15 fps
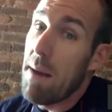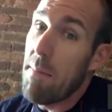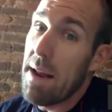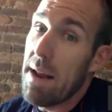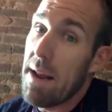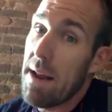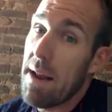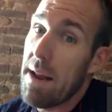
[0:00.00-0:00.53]

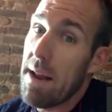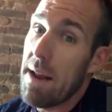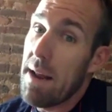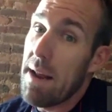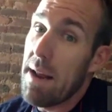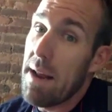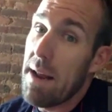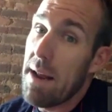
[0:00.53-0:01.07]
Man-made
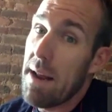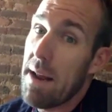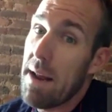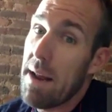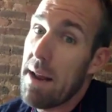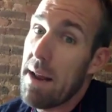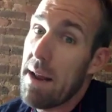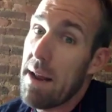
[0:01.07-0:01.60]
ingredients we can
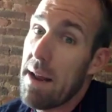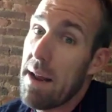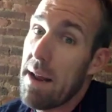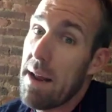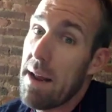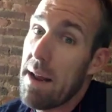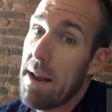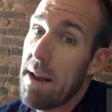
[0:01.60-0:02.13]
produce all the
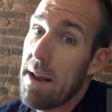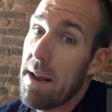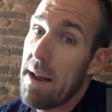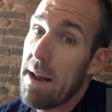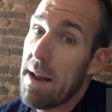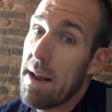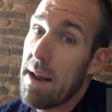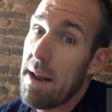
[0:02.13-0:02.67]
time,
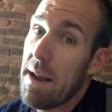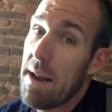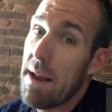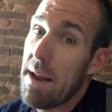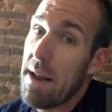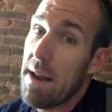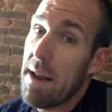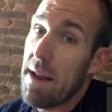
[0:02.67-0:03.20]
and so that's
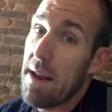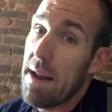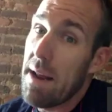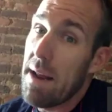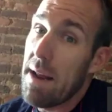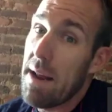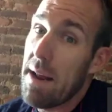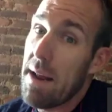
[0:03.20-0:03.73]
where we get the
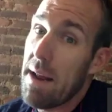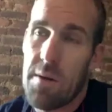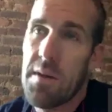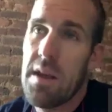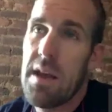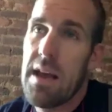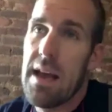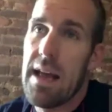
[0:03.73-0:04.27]
process
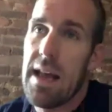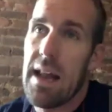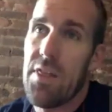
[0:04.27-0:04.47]
from,